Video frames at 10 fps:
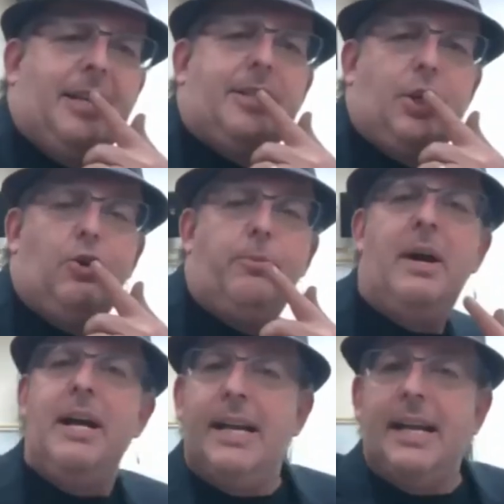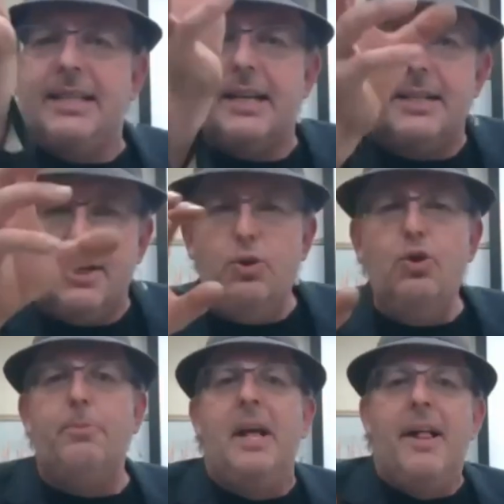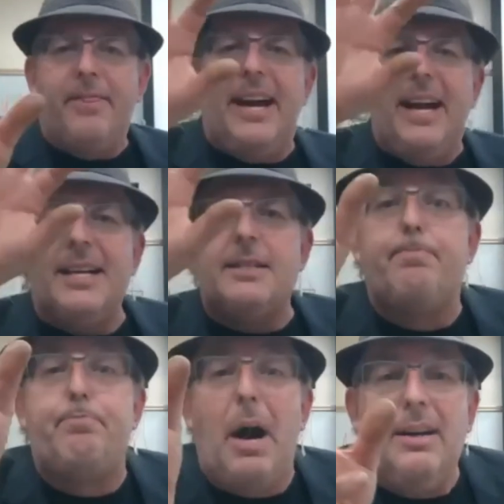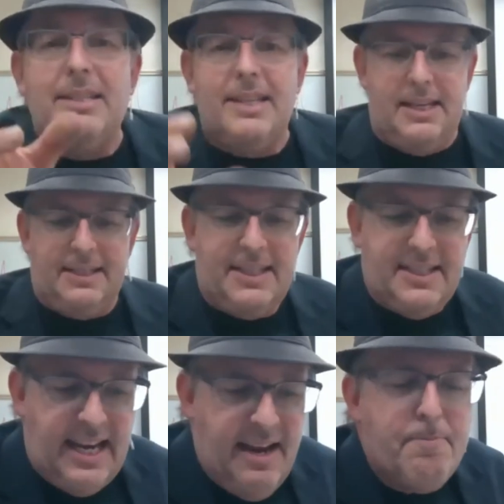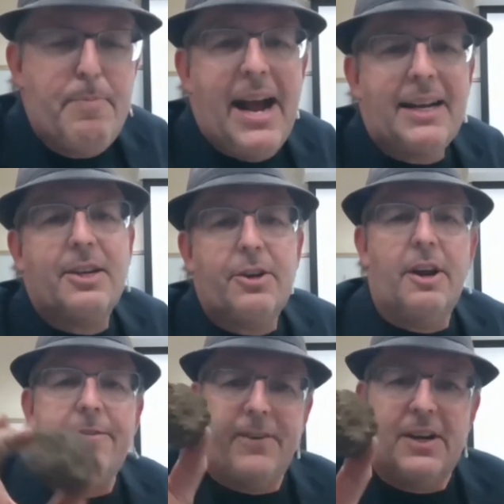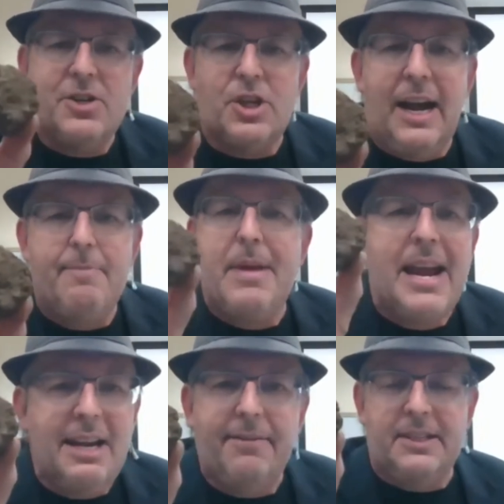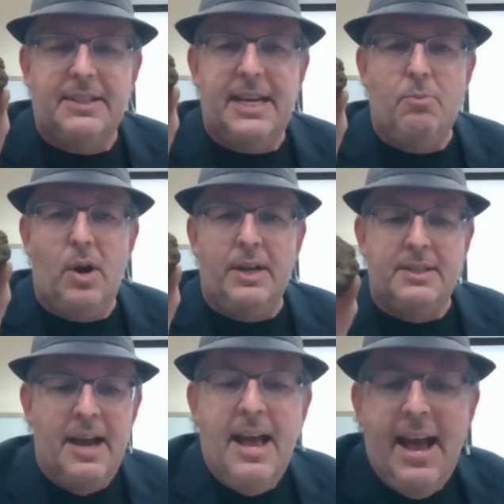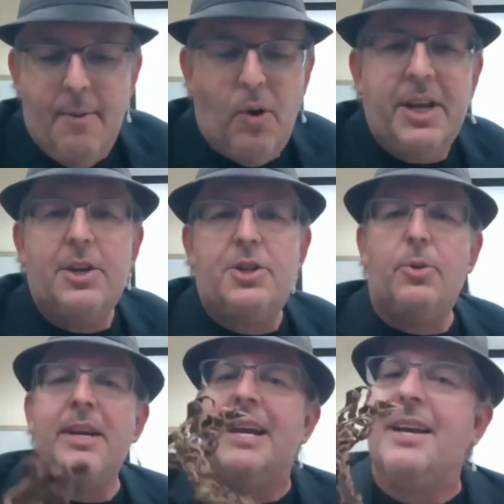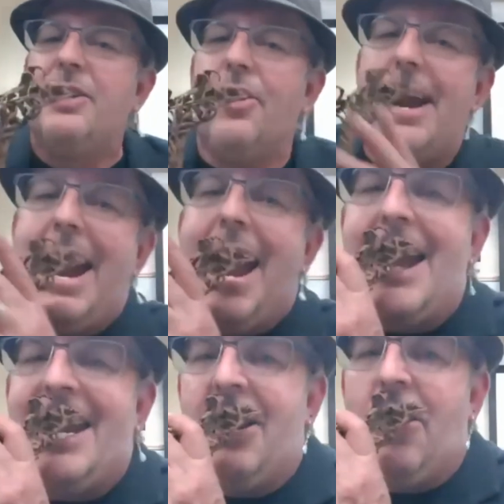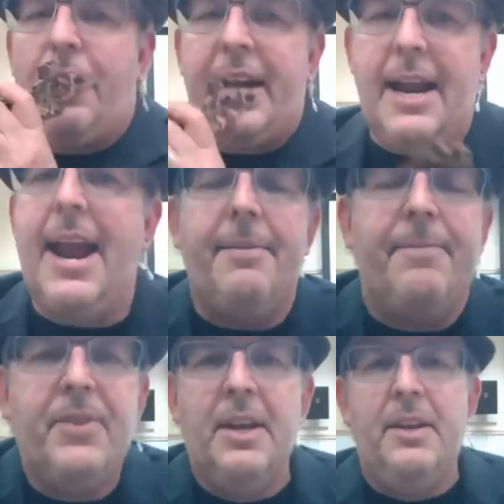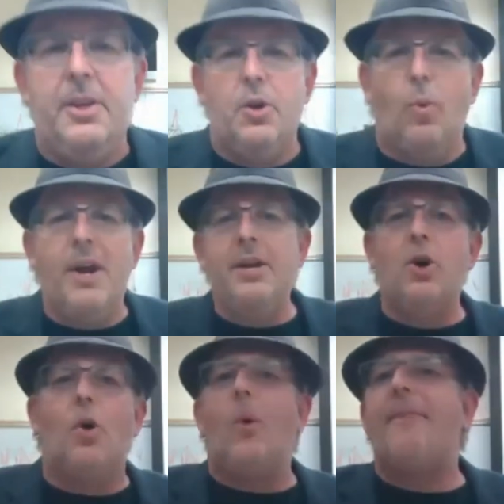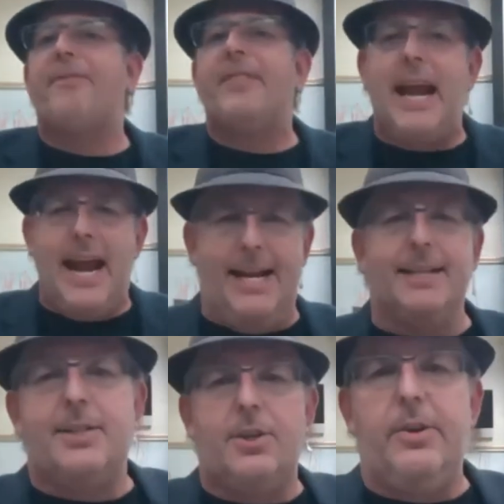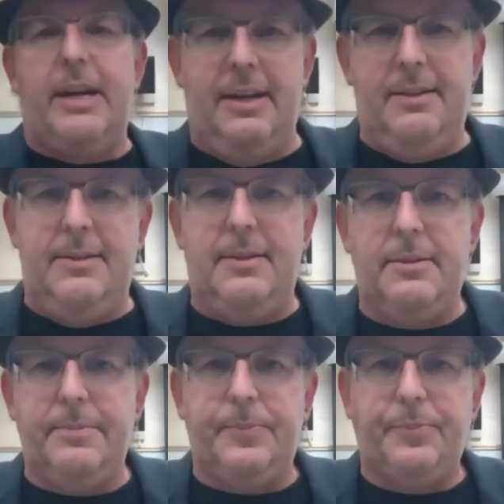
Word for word: of the tube is a tube that has bugs in it, the same bacteria and fungi, many of the same ones. And what are you doing? You're adding organic. Hey, you want to know what the answer is?